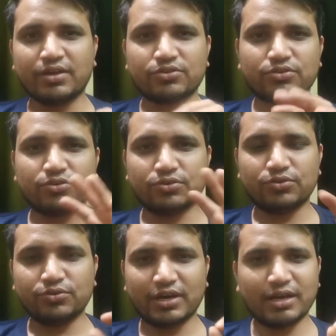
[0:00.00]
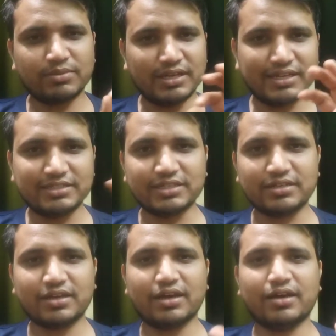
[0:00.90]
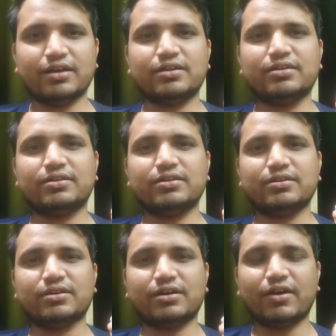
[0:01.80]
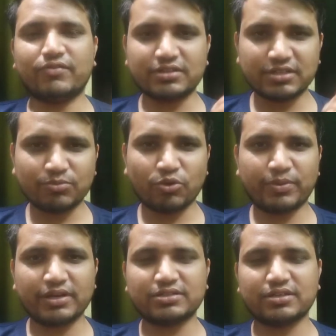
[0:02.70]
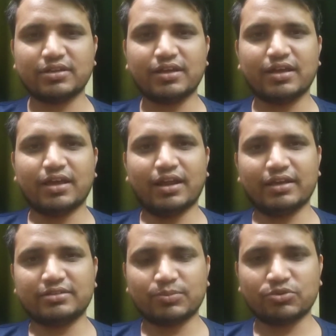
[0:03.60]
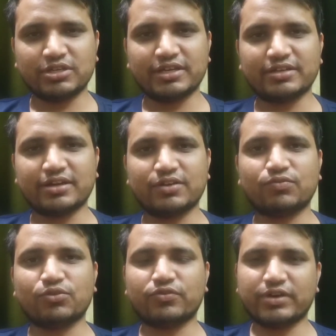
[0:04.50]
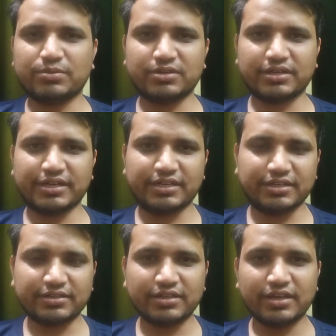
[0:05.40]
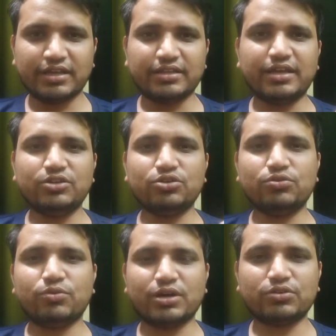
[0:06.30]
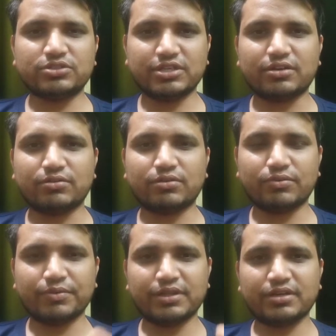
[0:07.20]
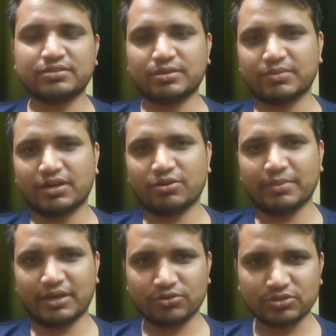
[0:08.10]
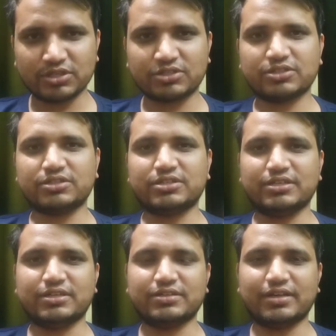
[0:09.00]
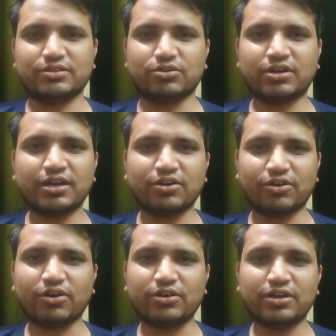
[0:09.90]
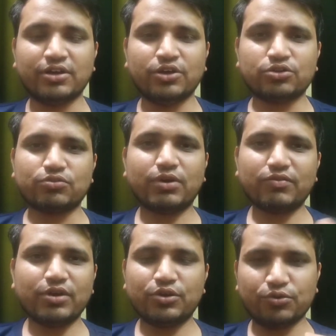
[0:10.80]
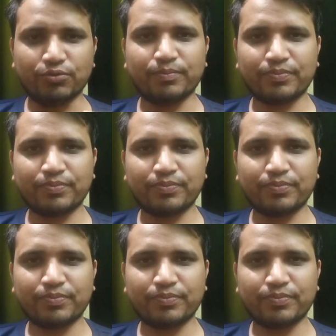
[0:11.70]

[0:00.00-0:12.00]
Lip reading: So you have the engine and after some operation, like suppose it has run for 5 years, 10 years, then you want to check whether some kind of microstructure changes has occurred or not. So what will you do?